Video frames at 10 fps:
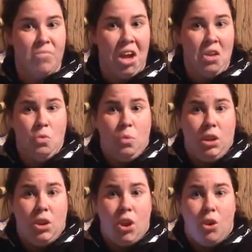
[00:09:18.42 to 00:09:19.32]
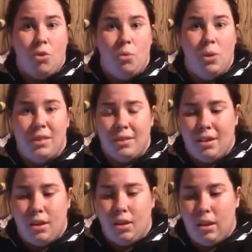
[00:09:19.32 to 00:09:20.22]
I don't really know what to
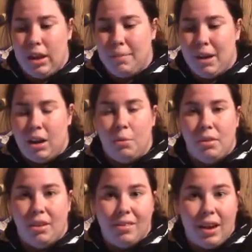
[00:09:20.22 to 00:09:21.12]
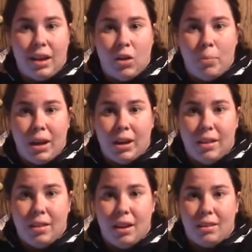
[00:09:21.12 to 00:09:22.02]
tell anybody with anxiety or panic
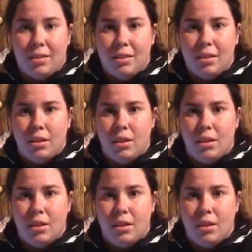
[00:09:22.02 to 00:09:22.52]
attacks.